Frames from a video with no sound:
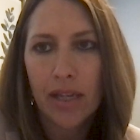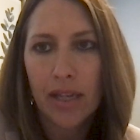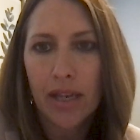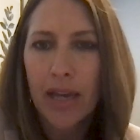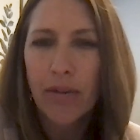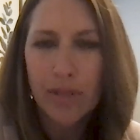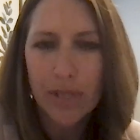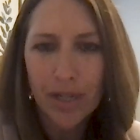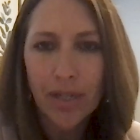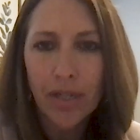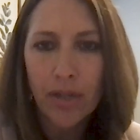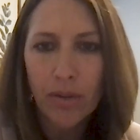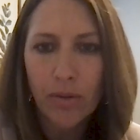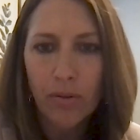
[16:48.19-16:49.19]
count on
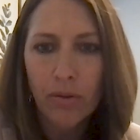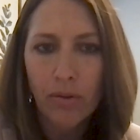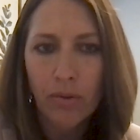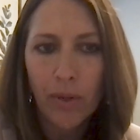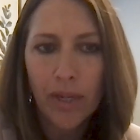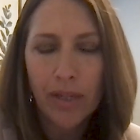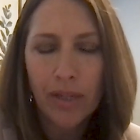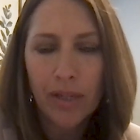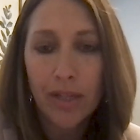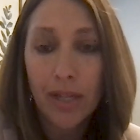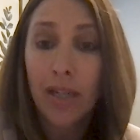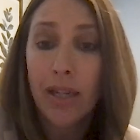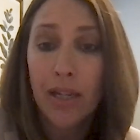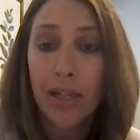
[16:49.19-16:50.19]
you when
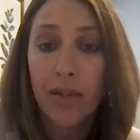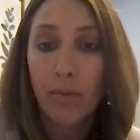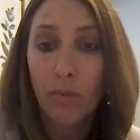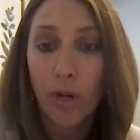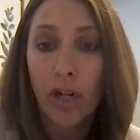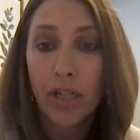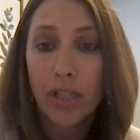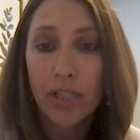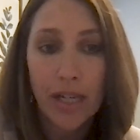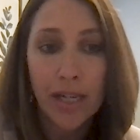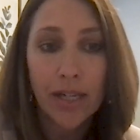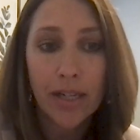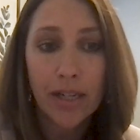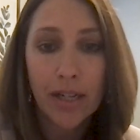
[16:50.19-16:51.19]
they need work
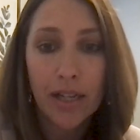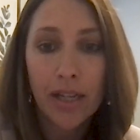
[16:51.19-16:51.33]
done.